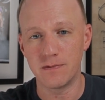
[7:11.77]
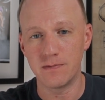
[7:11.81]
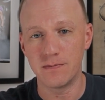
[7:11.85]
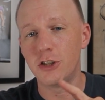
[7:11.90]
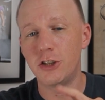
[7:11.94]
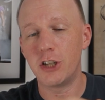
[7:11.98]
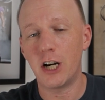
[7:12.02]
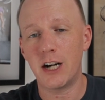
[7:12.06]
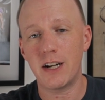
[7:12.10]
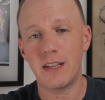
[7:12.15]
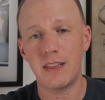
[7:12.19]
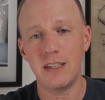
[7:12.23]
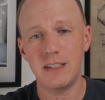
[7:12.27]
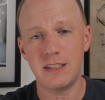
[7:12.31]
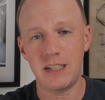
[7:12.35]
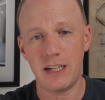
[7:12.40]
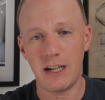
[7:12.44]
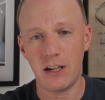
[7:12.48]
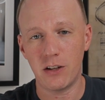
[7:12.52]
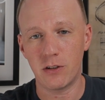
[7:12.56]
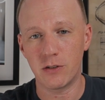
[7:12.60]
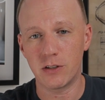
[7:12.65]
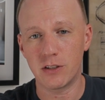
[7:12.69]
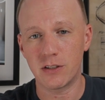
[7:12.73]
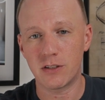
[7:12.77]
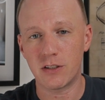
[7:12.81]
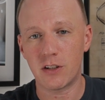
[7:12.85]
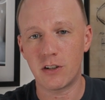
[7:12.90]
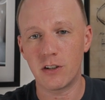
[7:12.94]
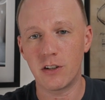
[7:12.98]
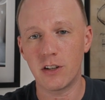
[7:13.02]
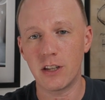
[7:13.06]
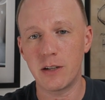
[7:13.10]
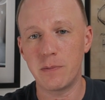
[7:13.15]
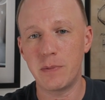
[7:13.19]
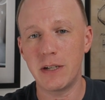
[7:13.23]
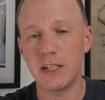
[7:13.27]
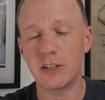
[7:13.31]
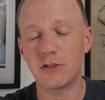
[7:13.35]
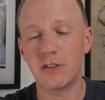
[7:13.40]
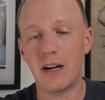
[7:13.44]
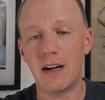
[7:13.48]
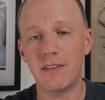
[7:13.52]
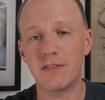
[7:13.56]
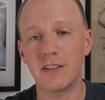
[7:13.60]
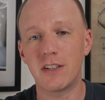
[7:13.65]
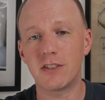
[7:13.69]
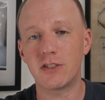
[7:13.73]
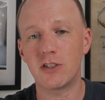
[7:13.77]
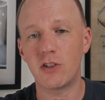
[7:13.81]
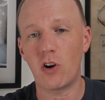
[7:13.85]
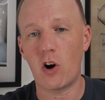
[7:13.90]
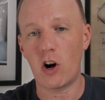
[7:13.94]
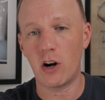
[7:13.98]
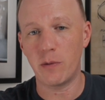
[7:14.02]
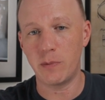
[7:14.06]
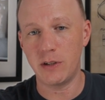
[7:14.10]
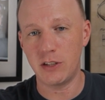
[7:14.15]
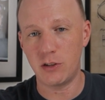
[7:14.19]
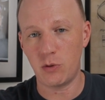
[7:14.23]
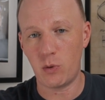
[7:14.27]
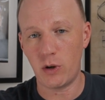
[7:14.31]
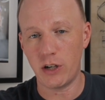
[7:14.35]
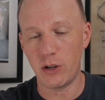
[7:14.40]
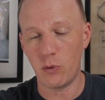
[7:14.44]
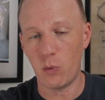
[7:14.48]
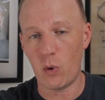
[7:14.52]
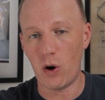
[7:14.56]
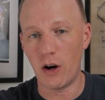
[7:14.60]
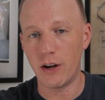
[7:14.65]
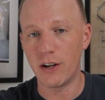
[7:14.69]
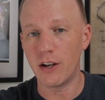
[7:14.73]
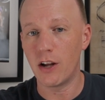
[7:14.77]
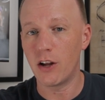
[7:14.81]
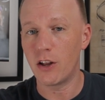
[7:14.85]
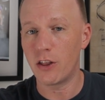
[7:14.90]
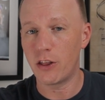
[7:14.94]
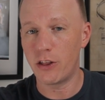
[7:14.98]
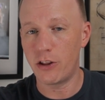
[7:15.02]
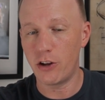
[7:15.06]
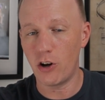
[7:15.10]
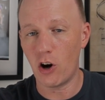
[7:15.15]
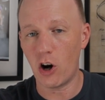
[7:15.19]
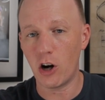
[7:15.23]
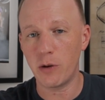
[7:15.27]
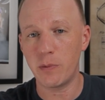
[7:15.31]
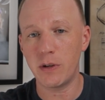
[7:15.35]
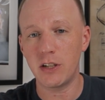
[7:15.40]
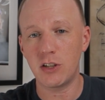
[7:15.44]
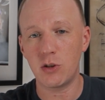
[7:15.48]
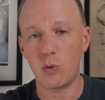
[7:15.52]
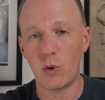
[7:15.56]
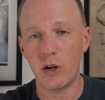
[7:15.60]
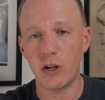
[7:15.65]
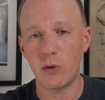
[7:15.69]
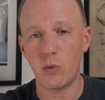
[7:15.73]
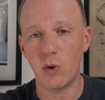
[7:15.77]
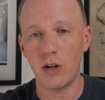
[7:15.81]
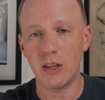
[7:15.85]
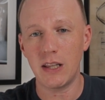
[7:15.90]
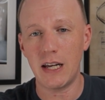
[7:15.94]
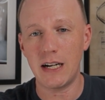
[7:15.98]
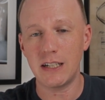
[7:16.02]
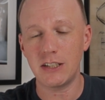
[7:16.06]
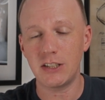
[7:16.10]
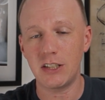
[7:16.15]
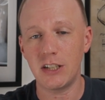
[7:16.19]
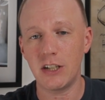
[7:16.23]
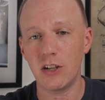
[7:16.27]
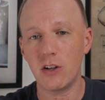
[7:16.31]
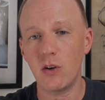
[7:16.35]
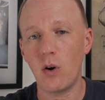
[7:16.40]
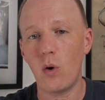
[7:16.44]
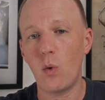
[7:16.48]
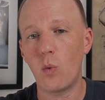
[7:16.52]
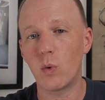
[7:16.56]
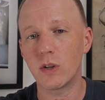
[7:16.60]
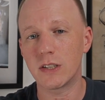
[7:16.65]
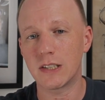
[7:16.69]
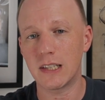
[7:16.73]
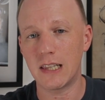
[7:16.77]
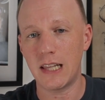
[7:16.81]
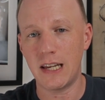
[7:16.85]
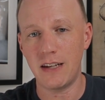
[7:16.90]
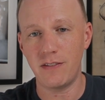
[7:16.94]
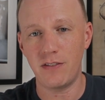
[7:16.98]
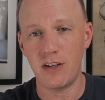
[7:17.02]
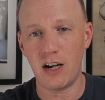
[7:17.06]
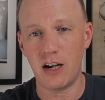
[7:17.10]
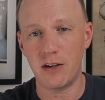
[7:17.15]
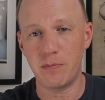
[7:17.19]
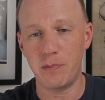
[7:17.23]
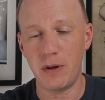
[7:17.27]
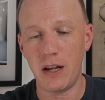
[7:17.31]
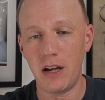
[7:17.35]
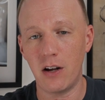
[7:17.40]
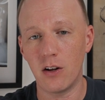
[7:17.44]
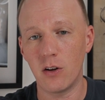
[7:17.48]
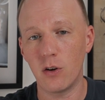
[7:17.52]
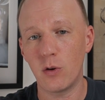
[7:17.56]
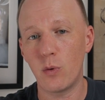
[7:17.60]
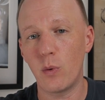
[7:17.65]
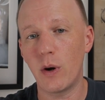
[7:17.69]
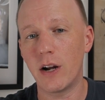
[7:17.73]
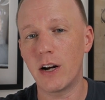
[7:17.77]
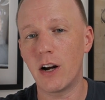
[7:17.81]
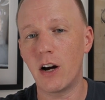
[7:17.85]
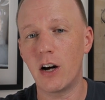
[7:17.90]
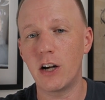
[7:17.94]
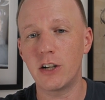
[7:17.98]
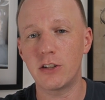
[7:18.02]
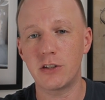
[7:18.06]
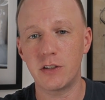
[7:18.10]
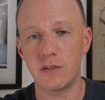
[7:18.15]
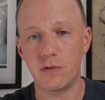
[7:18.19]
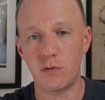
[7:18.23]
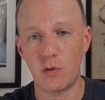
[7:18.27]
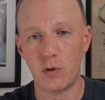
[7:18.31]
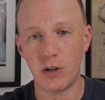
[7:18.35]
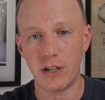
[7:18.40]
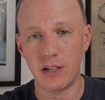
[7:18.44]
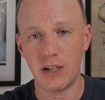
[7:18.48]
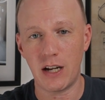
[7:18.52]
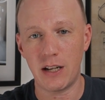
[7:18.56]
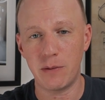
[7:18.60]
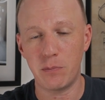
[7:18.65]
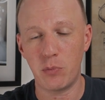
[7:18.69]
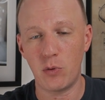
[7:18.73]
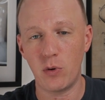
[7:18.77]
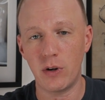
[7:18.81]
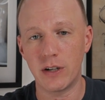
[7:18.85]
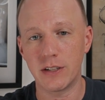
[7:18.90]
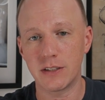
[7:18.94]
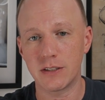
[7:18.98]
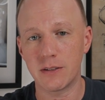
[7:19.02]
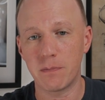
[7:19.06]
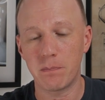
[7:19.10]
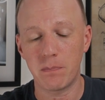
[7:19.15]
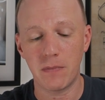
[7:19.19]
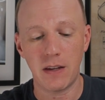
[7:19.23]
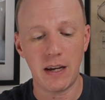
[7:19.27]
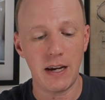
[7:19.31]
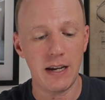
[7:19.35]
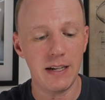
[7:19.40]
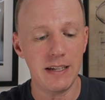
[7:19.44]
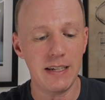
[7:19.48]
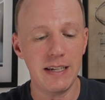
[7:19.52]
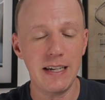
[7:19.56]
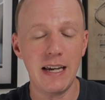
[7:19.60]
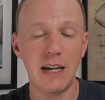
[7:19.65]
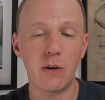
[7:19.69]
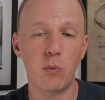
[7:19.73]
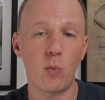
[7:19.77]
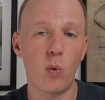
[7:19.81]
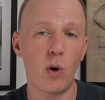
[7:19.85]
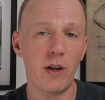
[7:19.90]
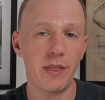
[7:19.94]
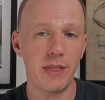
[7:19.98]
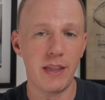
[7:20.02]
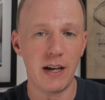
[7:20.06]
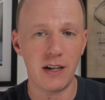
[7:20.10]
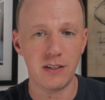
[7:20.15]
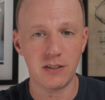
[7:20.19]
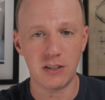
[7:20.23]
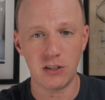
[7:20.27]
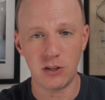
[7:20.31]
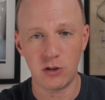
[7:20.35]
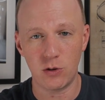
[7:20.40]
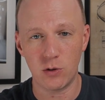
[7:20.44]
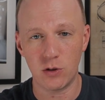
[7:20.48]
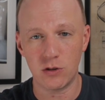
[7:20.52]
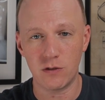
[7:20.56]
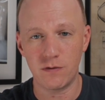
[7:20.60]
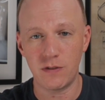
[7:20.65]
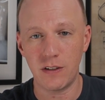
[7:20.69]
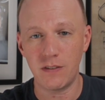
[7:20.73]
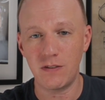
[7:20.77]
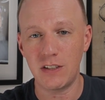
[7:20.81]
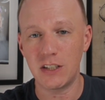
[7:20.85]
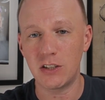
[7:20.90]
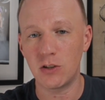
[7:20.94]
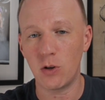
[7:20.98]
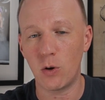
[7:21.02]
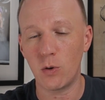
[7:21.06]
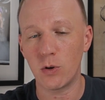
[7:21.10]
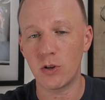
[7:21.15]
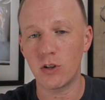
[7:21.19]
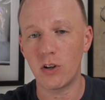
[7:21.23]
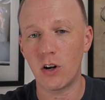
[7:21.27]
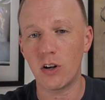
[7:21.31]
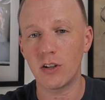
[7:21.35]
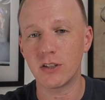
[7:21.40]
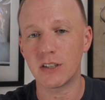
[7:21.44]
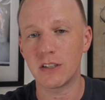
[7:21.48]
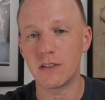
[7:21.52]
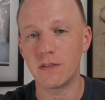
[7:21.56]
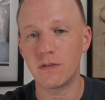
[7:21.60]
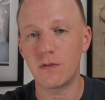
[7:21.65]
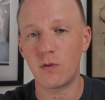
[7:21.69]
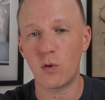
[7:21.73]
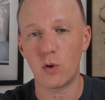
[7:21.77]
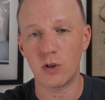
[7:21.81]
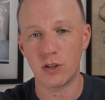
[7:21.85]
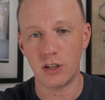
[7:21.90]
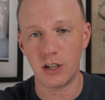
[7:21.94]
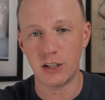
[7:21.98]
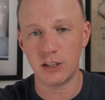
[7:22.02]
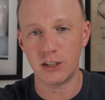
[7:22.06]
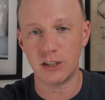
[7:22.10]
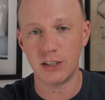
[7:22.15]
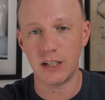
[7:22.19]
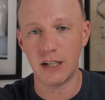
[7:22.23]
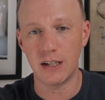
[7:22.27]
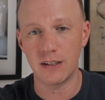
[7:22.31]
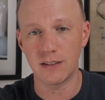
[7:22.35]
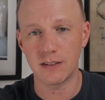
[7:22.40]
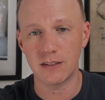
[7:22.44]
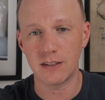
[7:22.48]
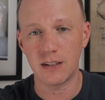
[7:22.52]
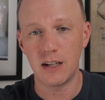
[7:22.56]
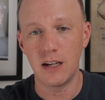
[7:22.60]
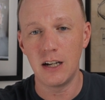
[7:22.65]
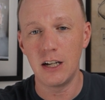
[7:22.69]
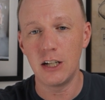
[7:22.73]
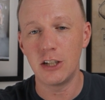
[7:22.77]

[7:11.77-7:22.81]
Jonathan Taylor is currently being drafted as the RB21. The RB21 last year was Le'Veon Bell, who had 149 points, and he had 1,250 total yards and 4 touchdowns.